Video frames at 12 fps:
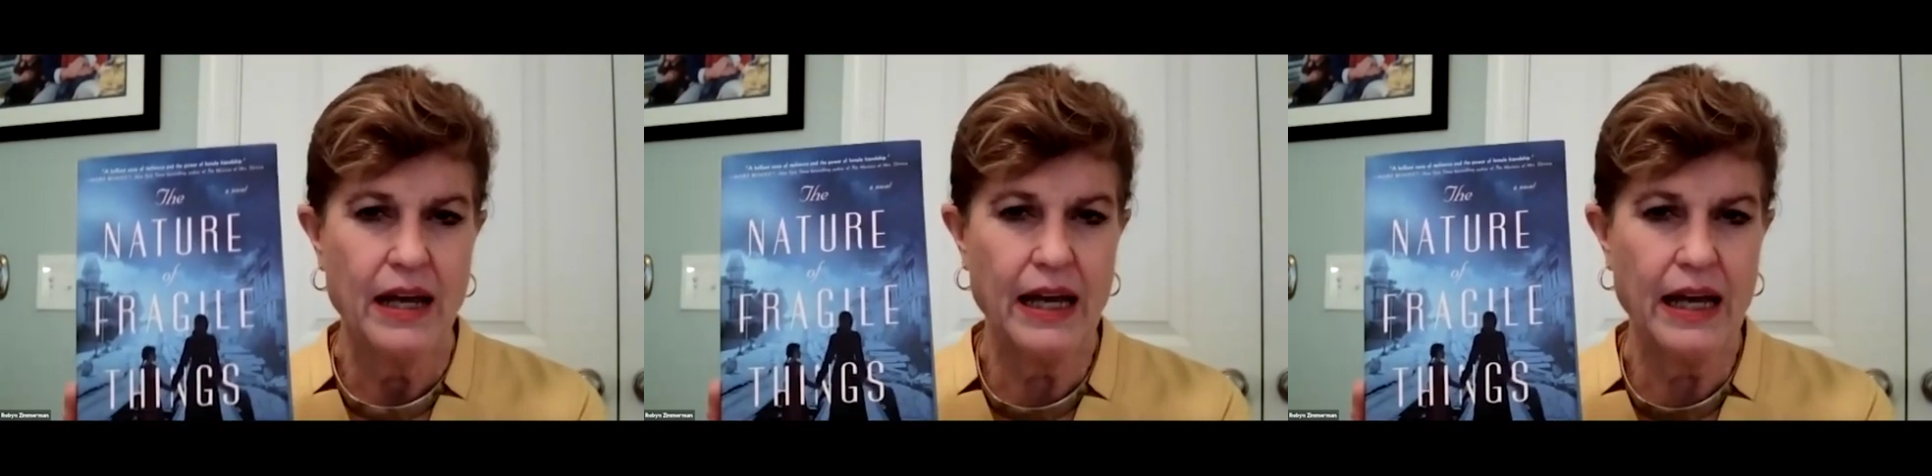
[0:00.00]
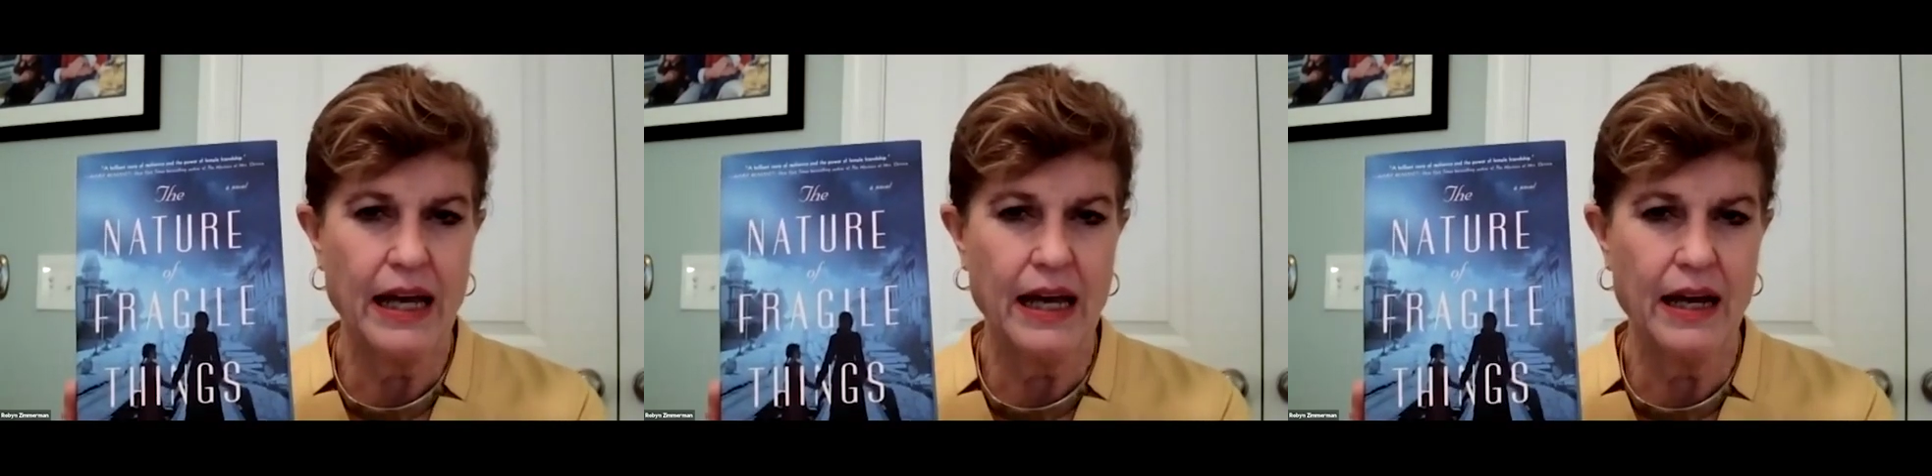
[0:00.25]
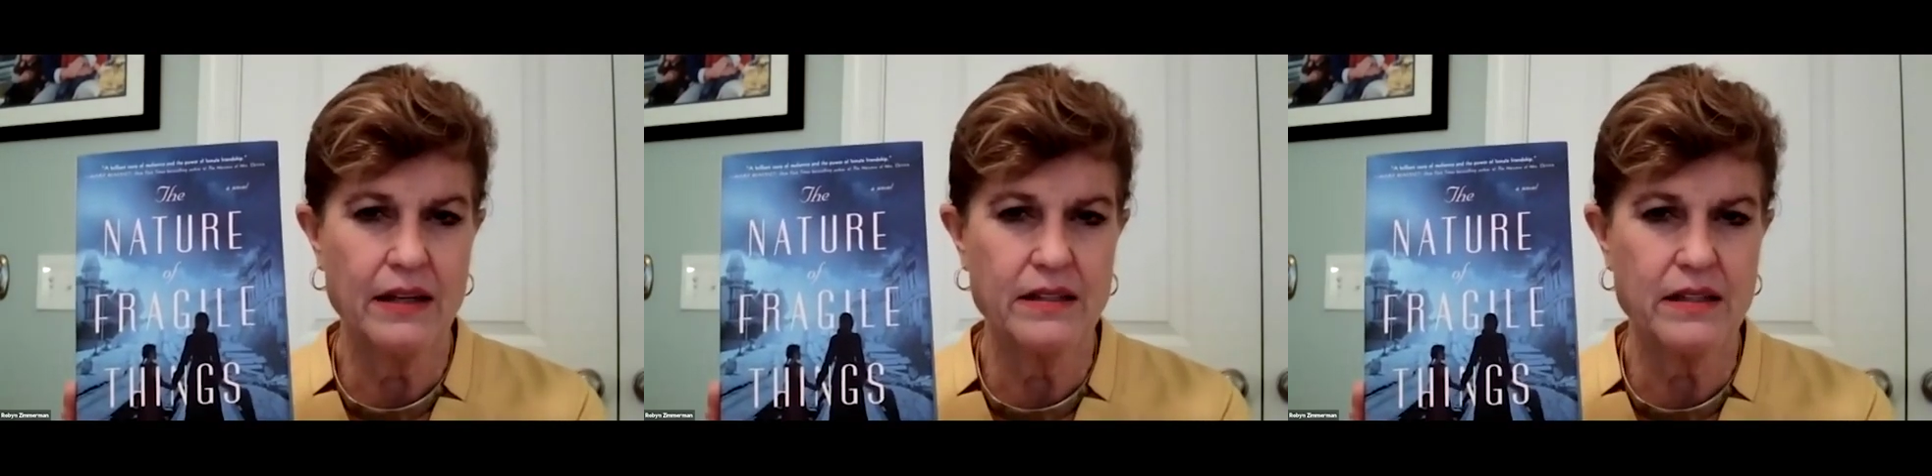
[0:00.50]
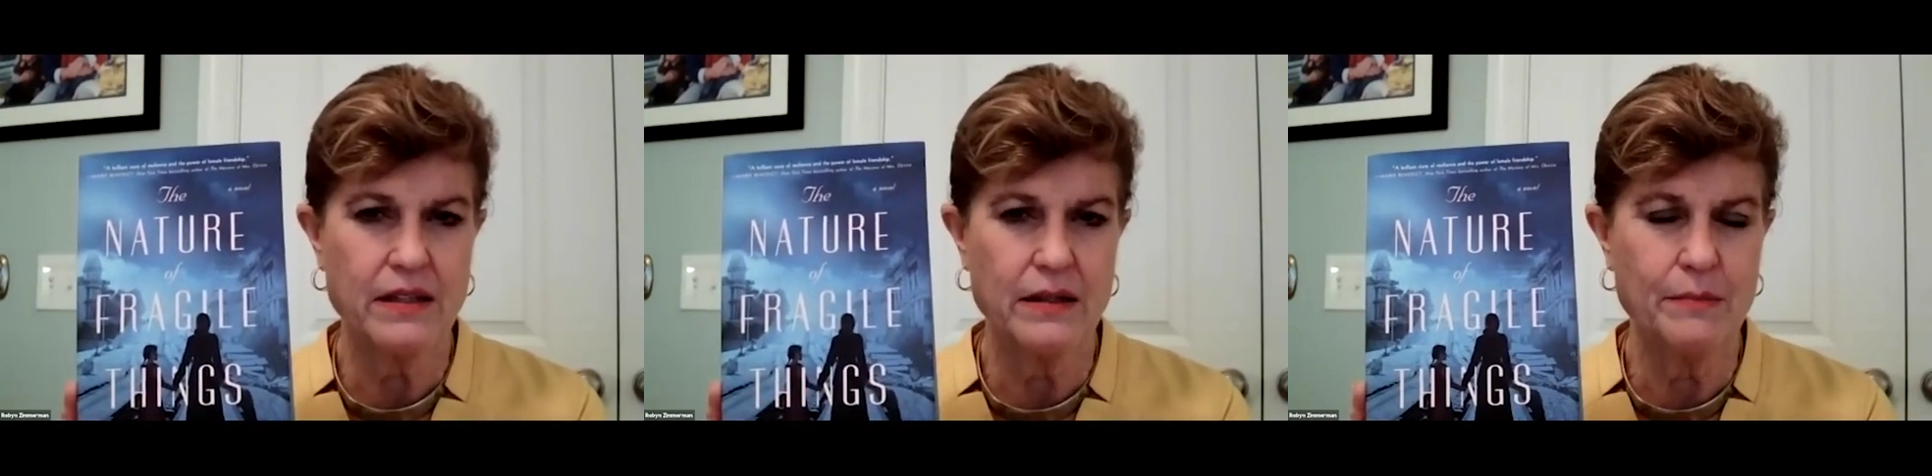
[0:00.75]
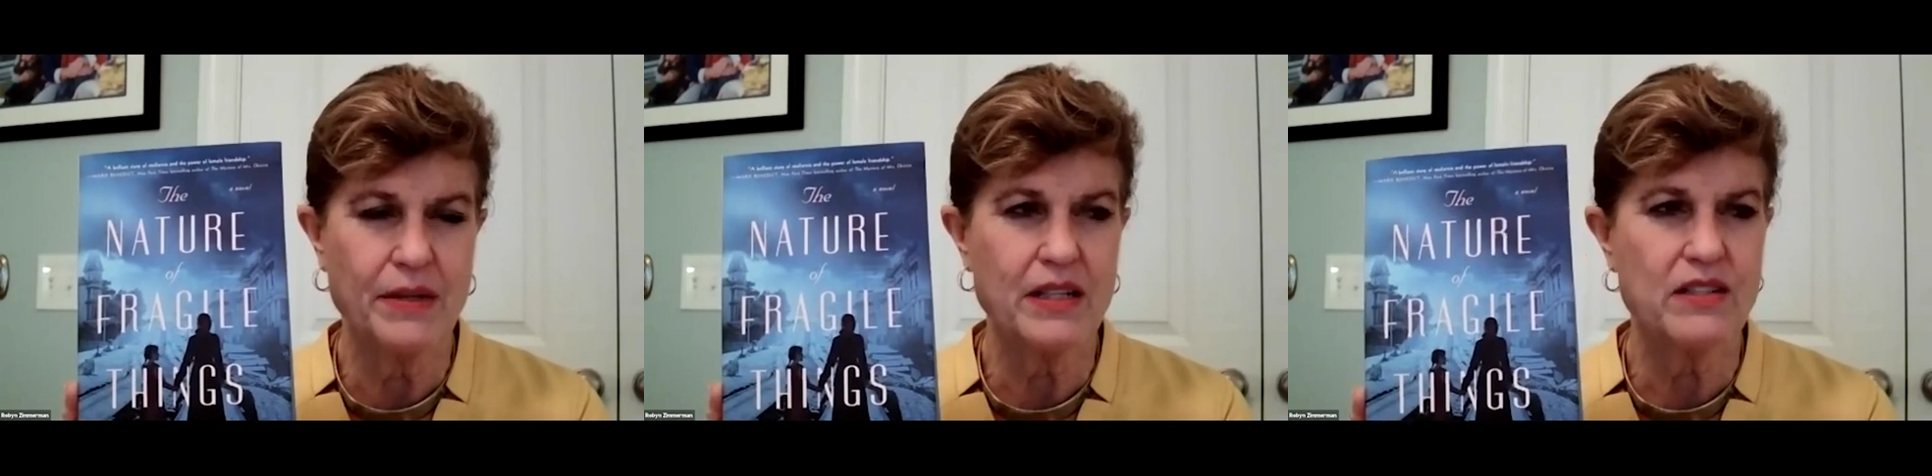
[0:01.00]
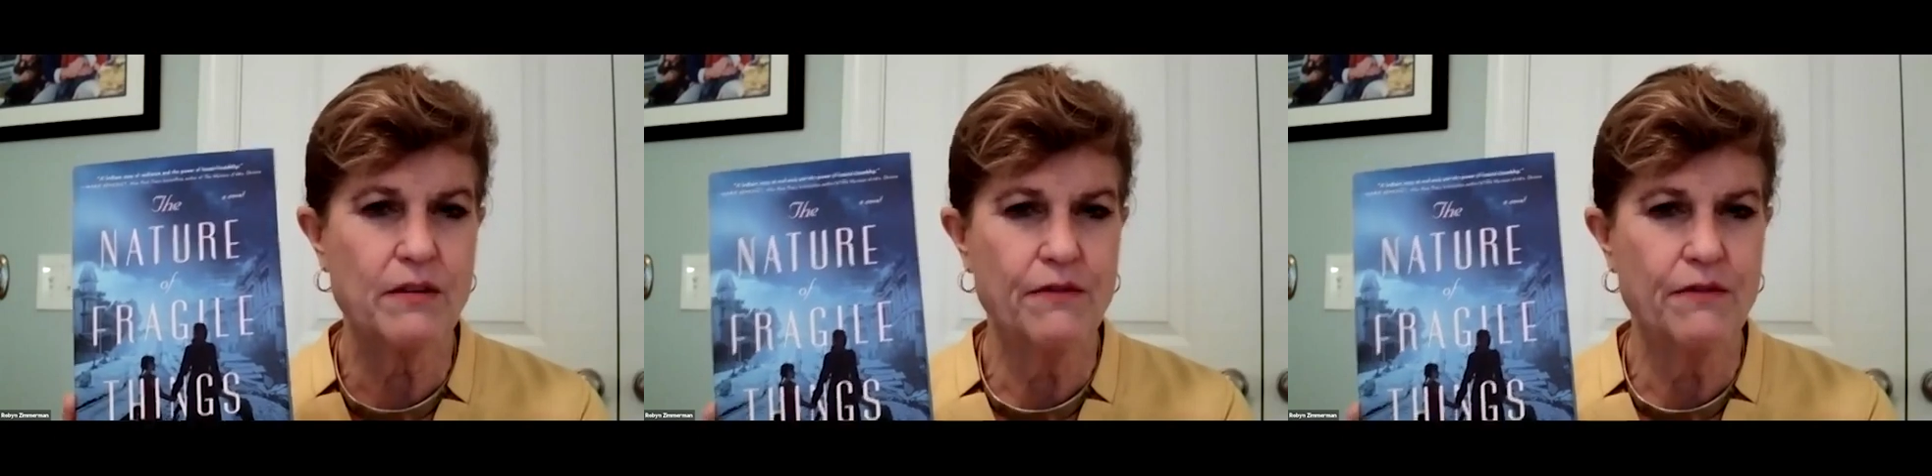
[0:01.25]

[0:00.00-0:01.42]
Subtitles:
And but it's a